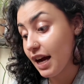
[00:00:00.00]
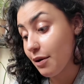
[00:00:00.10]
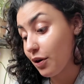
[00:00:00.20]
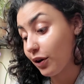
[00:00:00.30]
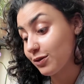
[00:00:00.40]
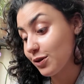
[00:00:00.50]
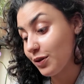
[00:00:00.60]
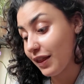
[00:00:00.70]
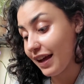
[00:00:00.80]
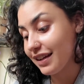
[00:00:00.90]
I would also
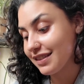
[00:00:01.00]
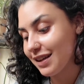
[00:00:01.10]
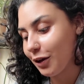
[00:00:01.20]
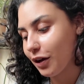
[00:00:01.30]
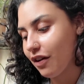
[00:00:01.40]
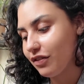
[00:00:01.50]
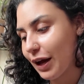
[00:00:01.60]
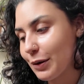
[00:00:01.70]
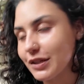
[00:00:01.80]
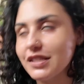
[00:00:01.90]
like sell cut
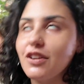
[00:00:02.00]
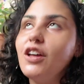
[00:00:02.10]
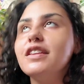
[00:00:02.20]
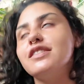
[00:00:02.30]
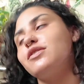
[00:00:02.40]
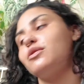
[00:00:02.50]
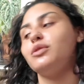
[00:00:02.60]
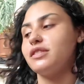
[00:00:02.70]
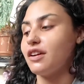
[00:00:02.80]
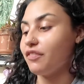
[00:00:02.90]
flowers and all this
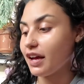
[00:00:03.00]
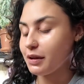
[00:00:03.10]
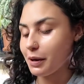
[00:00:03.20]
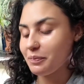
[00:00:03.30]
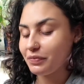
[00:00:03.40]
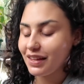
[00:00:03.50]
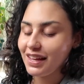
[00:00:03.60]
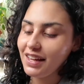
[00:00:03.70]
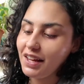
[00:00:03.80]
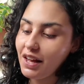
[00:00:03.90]
cool stuff. Anyway,
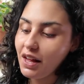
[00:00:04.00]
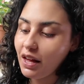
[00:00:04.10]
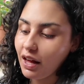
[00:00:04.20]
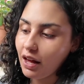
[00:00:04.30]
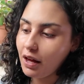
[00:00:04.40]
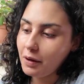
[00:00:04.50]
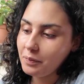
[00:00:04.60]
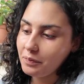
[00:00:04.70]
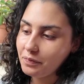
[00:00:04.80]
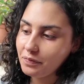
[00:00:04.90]

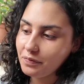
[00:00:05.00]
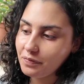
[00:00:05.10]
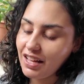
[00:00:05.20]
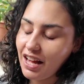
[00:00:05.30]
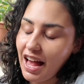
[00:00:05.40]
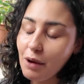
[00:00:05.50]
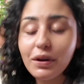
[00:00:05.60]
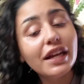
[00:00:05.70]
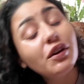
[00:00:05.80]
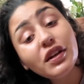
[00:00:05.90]
I would
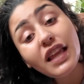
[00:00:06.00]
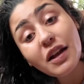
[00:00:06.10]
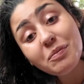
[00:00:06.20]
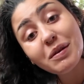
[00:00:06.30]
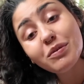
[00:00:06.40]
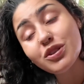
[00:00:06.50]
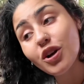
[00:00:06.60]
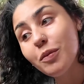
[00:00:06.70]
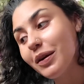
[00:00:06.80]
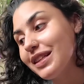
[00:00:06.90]
hear a lot of people talk
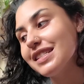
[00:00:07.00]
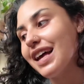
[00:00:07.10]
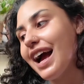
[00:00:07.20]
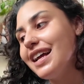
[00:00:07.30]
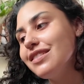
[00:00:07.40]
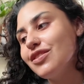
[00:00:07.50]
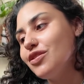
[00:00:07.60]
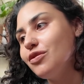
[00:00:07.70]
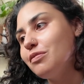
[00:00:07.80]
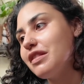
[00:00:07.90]
about this ice
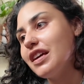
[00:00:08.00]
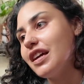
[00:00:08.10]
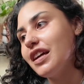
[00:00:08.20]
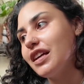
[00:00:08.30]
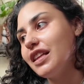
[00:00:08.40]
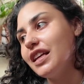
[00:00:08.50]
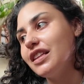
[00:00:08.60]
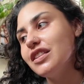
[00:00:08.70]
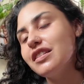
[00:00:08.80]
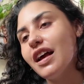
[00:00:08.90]
cube thing, like
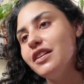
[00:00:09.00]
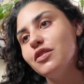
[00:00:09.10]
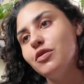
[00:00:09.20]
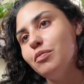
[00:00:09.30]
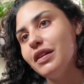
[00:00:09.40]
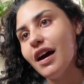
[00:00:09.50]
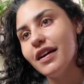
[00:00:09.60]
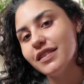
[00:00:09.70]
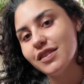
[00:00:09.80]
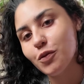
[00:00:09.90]
this ice cube
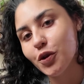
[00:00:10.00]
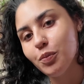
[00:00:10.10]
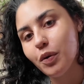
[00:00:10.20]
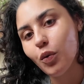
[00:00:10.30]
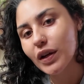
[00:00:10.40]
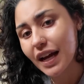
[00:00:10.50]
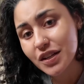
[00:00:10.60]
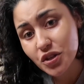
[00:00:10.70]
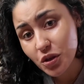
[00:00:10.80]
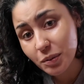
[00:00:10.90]
BS, where you put one
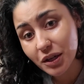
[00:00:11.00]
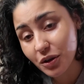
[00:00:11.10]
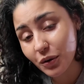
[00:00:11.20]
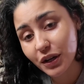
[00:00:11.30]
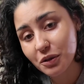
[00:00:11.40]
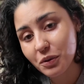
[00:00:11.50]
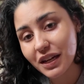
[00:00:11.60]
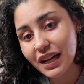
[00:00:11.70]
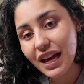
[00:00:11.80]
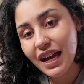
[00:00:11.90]
ice cube in your orchid a
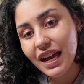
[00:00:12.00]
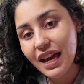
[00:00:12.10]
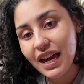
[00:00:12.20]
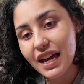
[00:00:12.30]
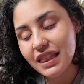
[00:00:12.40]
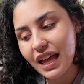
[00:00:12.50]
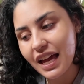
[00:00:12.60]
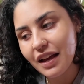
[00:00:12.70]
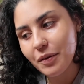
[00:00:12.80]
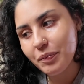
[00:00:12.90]
week, and like,